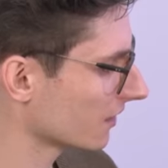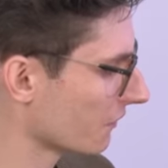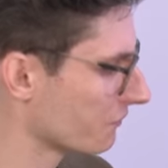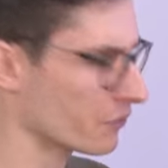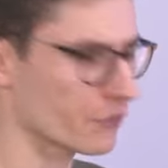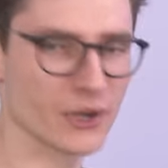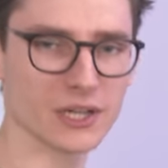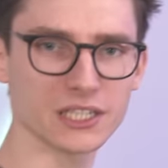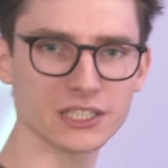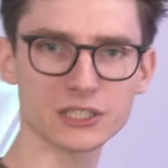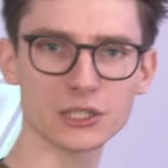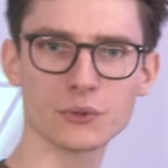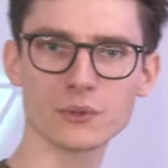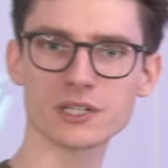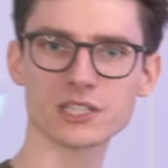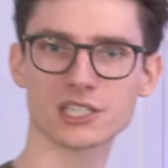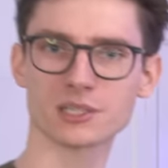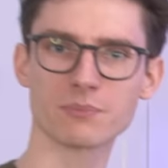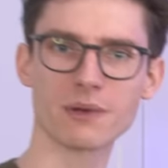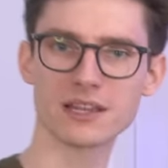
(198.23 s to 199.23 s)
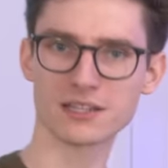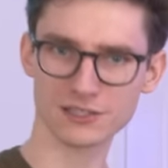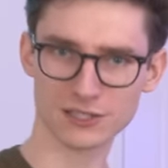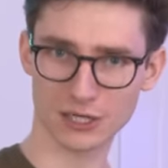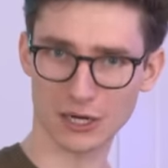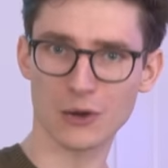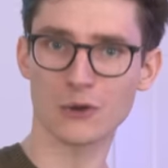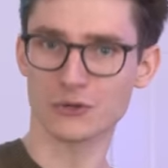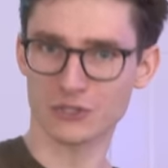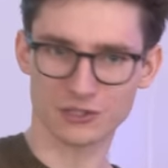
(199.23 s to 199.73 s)
If you really do wanna spend
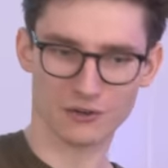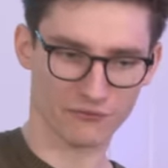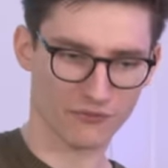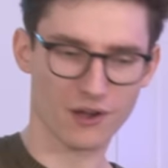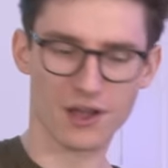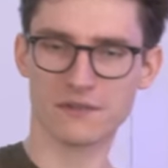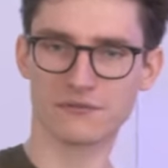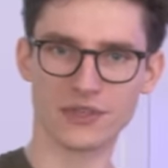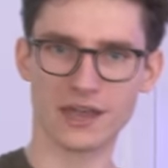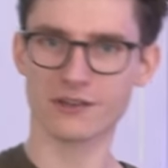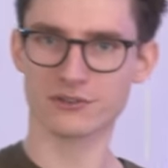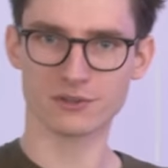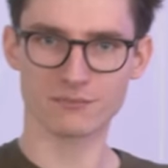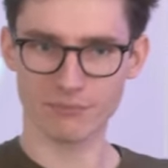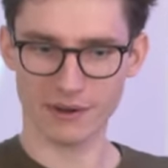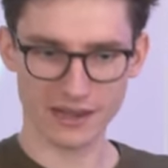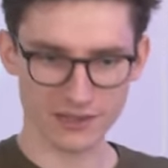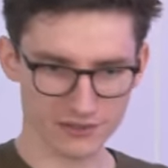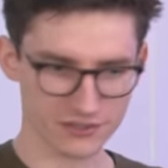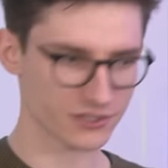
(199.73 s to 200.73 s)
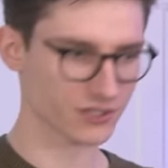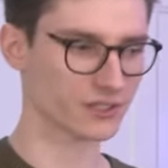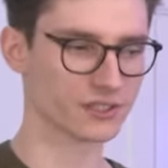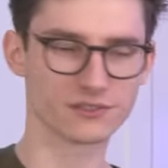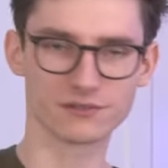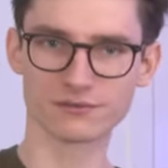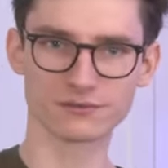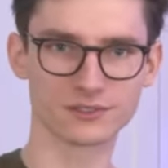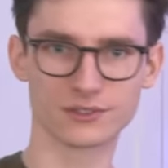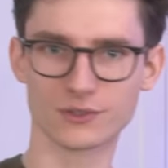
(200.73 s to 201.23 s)
close to 5,000 pounds on